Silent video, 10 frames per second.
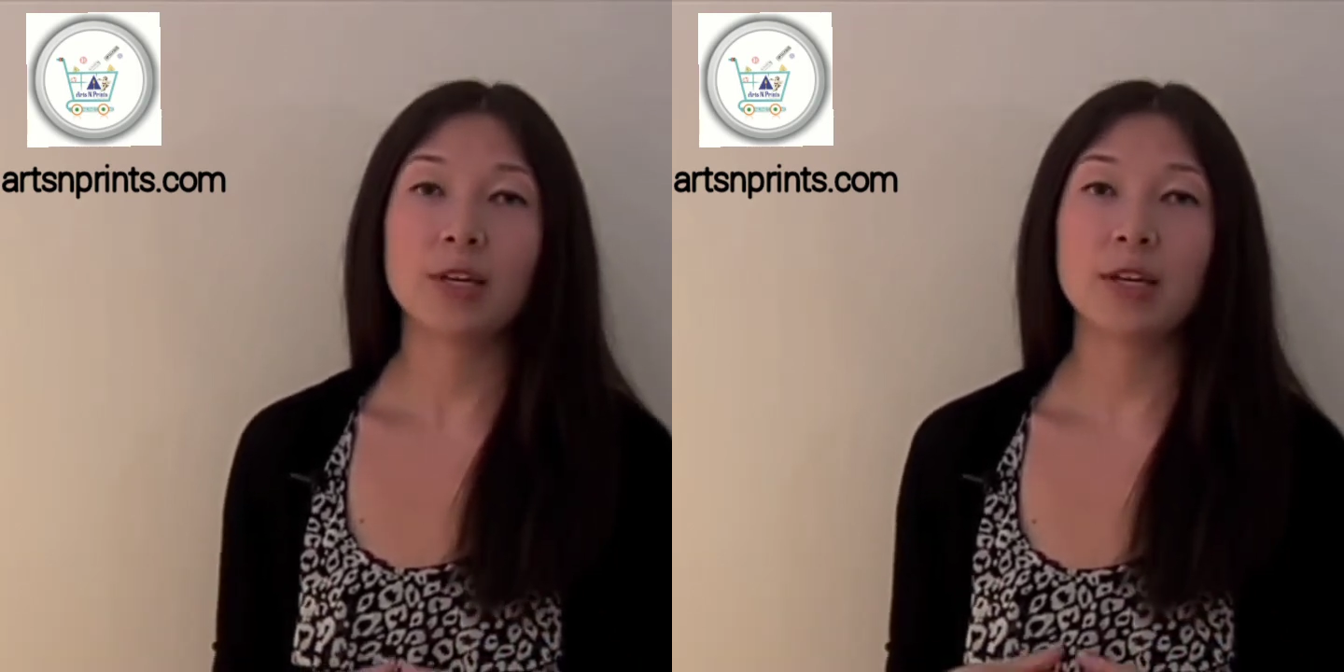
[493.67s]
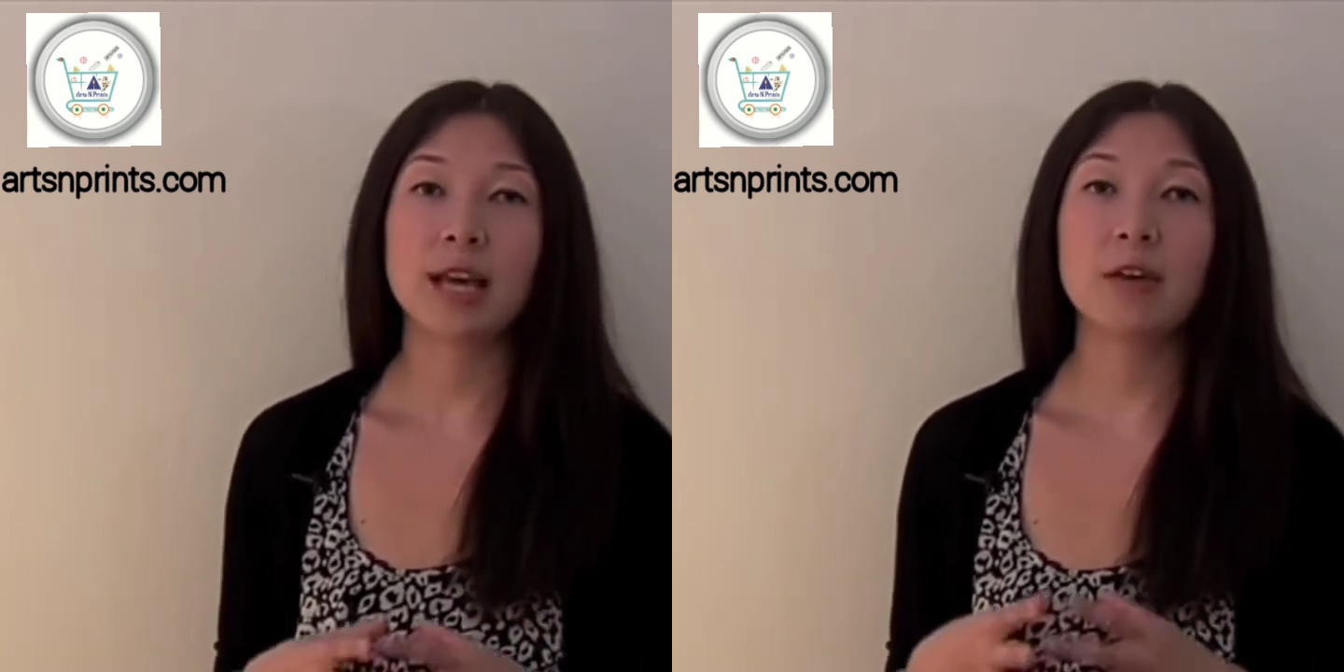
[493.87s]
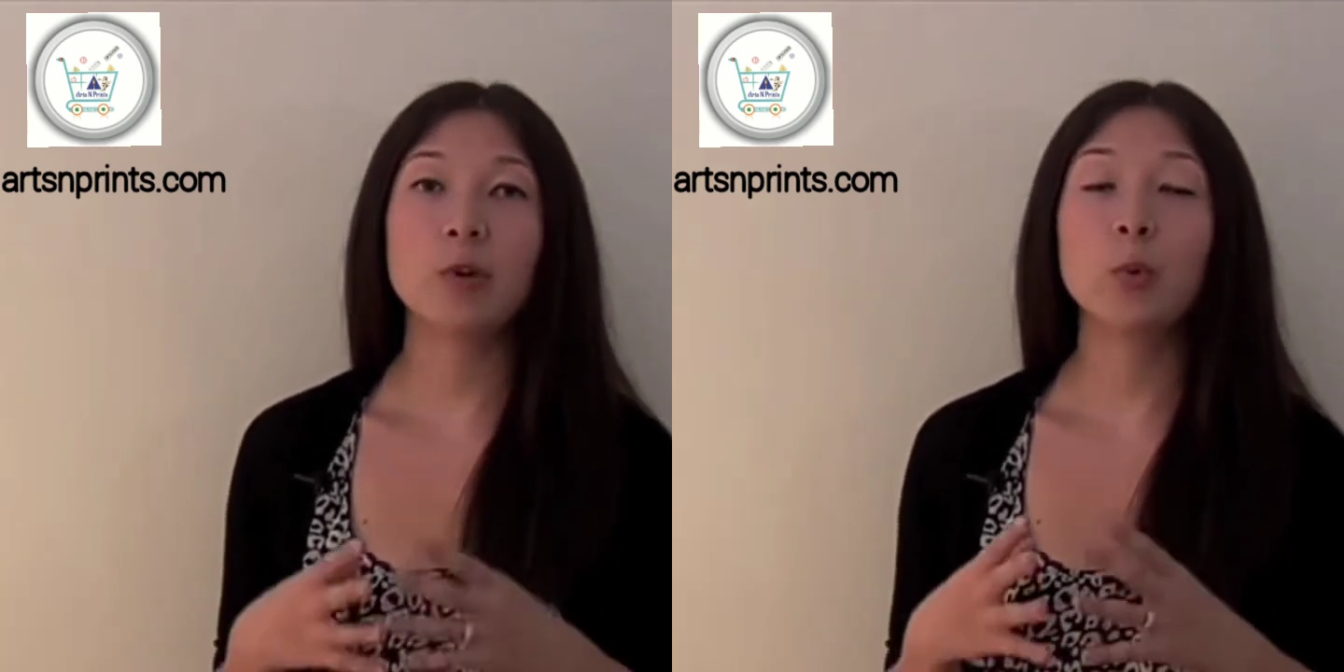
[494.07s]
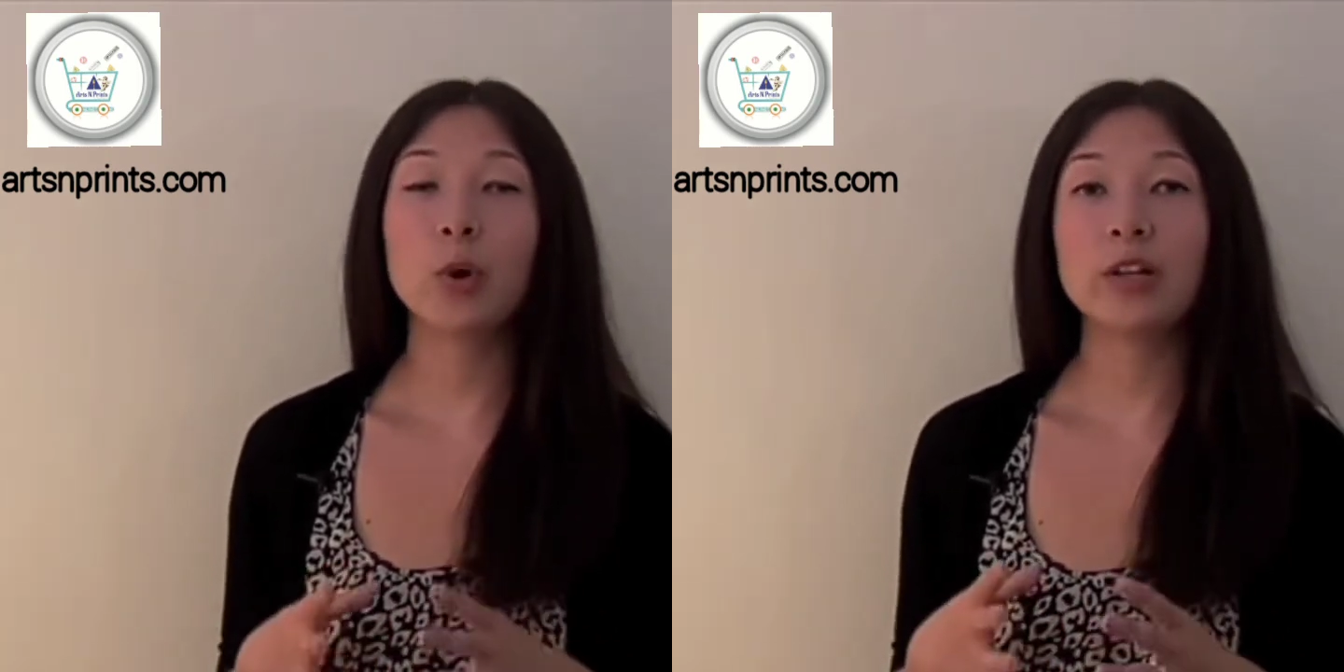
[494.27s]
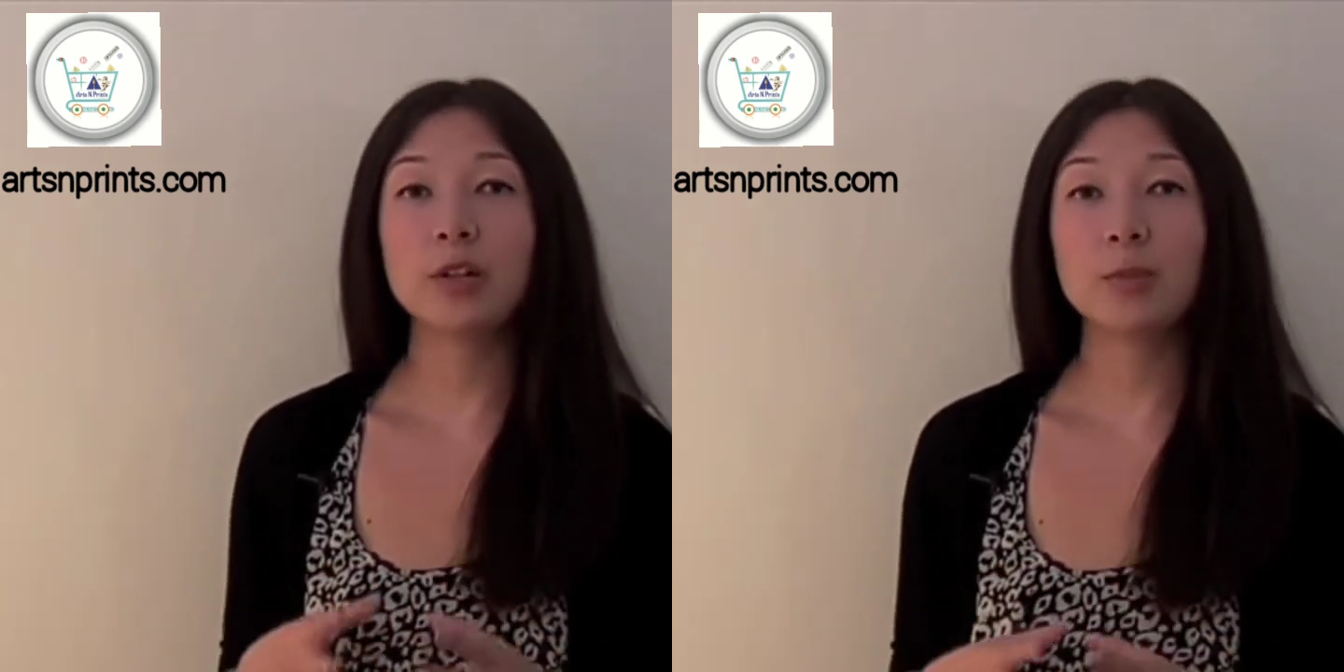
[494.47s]
because having
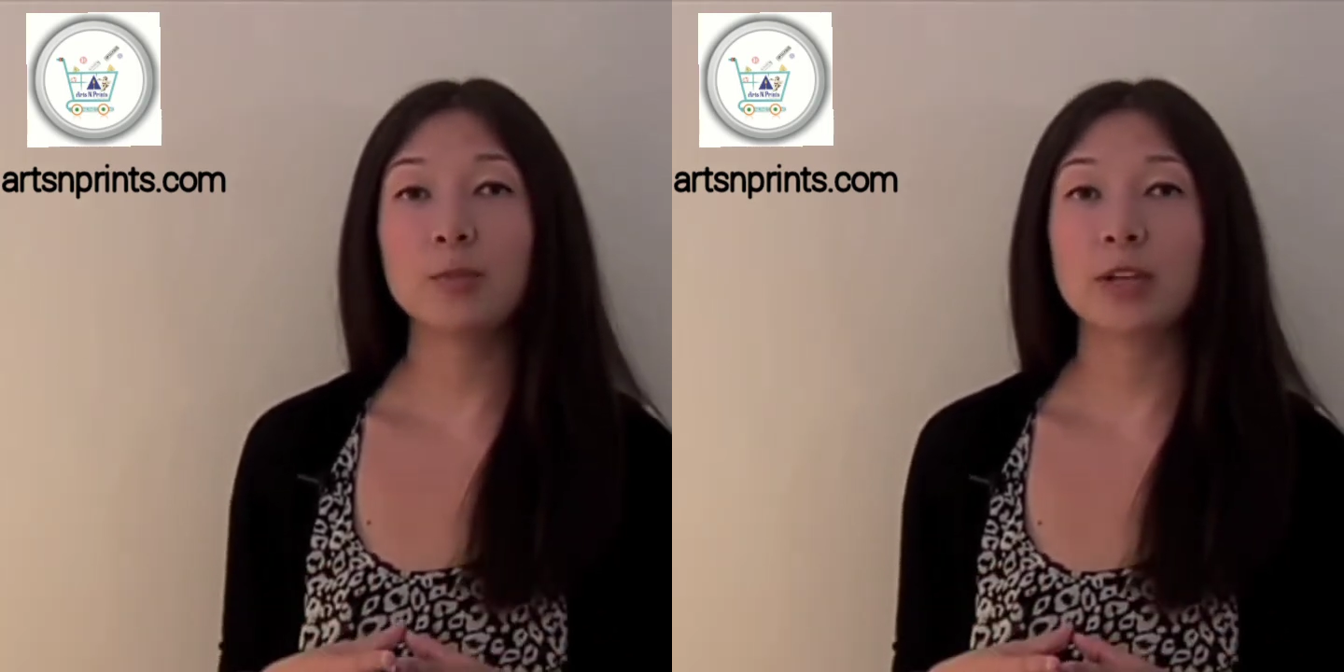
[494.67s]
one good